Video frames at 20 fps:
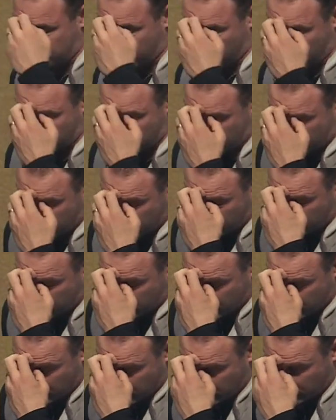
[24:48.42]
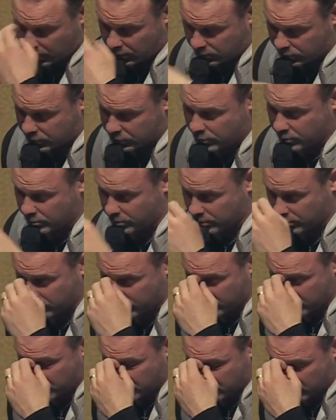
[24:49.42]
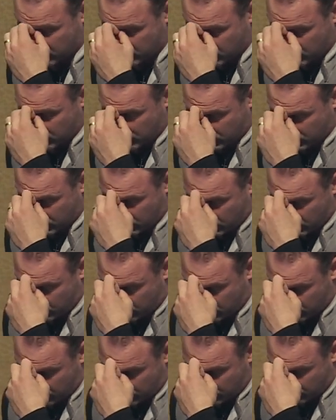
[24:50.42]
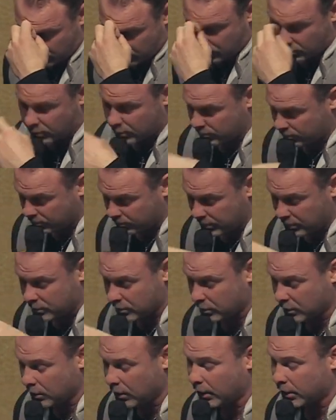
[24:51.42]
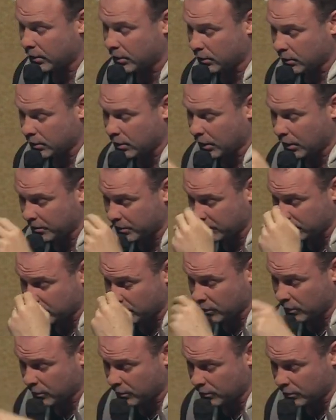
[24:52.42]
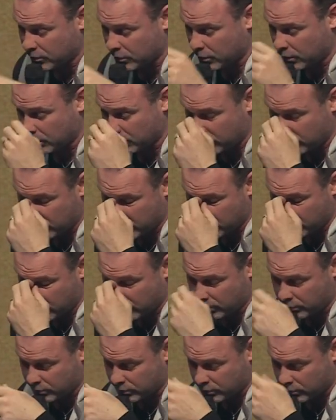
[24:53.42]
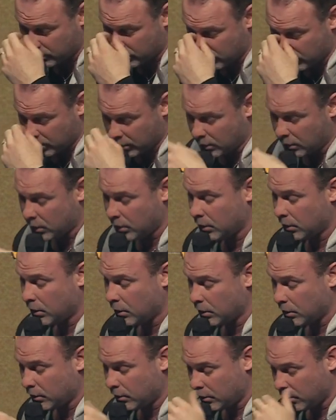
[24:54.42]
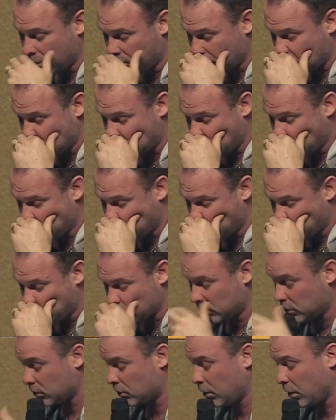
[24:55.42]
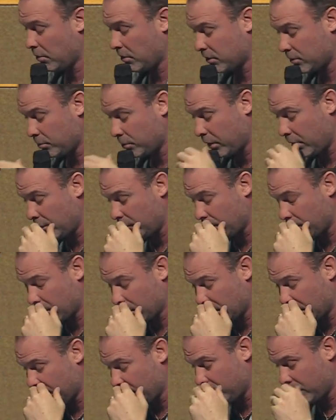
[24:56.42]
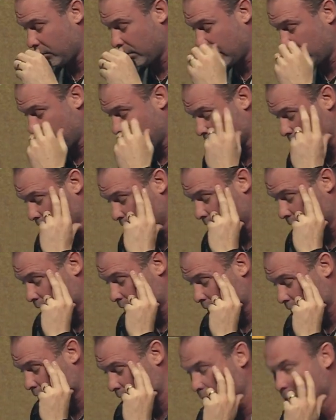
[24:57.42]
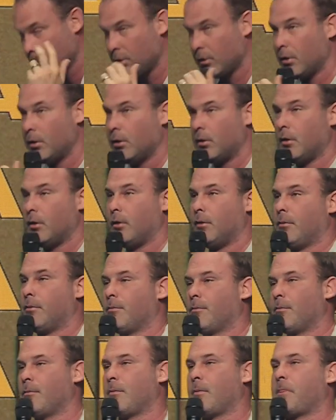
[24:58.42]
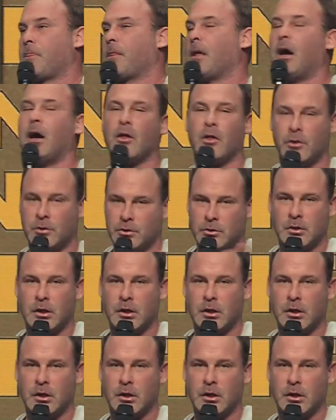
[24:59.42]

fine. Yeah, that's super important. Cool. Be sure and like it and comment so they know you saw it. Go ahead. Yeah, that's cool. Okay. I was going to talk about the plan for your life, but whatever. It's fine. Although